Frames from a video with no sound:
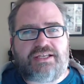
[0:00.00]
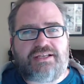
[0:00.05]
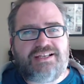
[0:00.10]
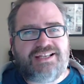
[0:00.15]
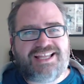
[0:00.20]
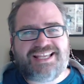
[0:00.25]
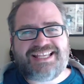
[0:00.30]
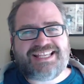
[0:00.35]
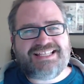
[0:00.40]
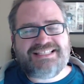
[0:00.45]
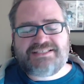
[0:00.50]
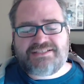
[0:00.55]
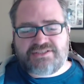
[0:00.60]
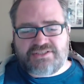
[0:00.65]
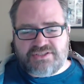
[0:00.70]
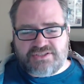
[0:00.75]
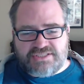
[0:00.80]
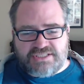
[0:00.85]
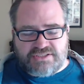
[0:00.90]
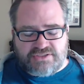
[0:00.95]
Like, it's
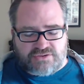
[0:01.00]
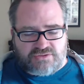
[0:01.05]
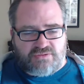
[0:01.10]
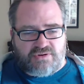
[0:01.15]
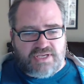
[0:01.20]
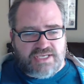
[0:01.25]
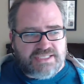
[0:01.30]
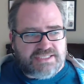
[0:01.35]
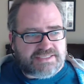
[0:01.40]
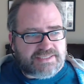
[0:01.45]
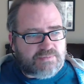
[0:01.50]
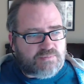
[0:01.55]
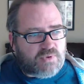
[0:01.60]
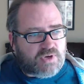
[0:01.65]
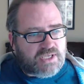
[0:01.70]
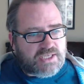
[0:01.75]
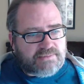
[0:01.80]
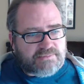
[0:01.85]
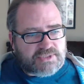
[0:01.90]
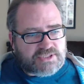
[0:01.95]
crazy.
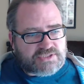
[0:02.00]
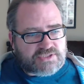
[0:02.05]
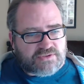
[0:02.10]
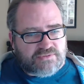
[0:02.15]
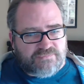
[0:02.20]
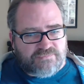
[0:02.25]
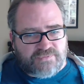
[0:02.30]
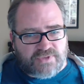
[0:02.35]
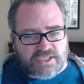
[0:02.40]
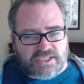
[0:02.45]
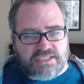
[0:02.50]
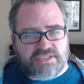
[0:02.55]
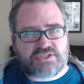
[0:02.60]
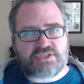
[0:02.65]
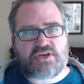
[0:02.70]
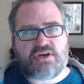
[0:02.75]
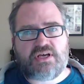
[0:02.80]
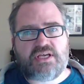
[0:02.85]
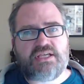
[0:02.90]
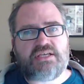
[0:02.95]
Why am I so fucking
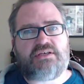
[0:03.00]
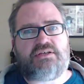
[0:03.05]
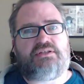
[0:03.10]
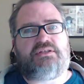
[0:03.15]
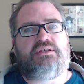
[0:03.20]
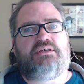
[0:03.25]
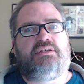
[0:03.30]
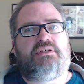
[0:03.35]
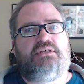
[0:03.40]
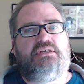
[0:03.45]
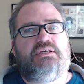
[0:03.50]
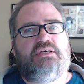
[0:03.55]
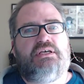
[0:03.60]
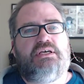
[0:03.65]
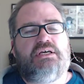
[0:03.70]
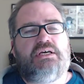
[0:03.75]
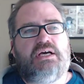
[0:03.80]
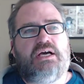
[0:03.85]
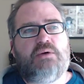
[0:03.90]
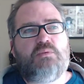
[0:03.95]
tired?
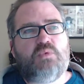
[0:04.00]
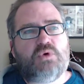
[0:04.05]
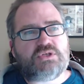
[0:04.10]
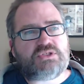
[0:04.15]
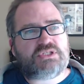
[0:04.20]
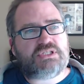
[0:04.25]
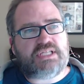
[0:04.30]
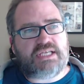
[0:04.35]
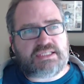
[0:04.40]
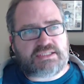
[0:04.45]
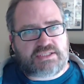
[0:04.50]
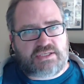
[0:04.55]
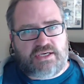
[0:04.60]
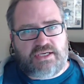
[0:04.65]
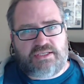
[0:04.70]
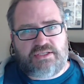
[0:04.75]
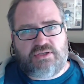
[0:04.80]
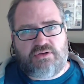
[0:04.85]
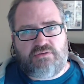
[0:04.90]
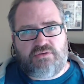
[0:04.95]
I wasn't that
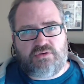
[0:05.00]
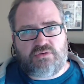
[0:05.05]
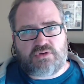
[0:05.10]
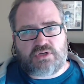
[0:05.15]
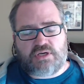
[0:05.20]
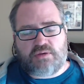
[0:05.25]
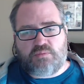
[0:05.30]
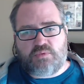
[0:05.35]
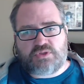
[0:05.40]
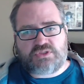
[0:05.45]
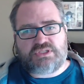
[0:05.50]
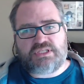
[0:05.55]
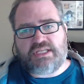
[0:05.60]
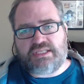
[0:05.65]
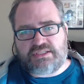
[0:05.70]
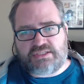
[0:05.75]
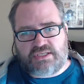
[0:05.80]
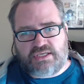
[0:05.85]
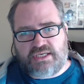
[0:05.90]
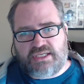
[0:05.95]
tired in New York. I wasn't
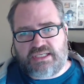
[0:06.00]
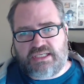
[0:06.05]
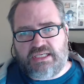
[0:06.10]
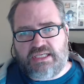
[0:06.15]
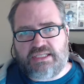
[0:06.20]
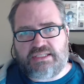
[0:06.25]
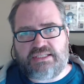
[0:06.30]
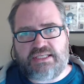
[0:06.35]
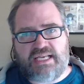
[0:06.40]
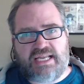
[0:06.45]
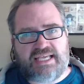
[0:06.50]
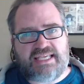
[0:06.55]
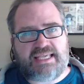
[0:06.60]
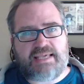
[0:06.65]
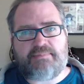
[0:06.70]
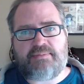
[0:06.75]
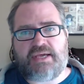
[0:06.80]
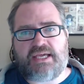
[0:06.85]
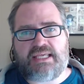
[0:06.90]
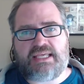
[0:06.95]
that tired in London. I
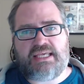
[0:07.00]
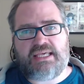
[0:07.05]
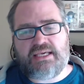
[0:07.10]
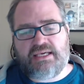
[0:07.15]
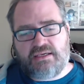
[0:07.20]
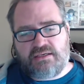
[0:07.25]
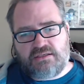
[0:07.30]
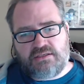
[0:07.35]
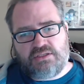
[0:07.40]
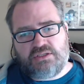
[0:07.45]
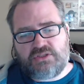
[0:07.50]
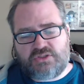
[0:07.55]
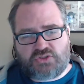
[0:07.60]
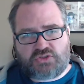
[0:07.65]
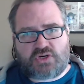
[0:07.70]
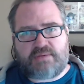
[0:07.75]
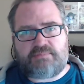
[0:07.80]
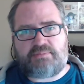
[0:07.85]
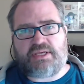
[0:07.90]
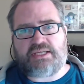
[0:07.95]
get back here,
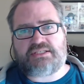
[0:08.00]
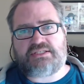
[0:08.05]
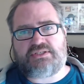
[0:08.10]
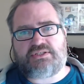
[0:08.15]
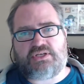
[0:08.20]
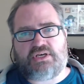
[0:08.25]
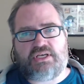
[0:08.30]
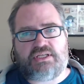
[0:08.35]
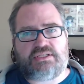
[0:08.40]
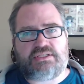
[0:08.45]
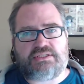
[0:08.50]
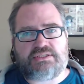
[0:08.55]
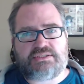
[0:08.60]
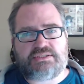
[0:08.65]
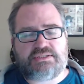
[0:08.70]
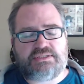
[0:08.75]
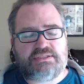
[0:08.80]
straight back to tiredness.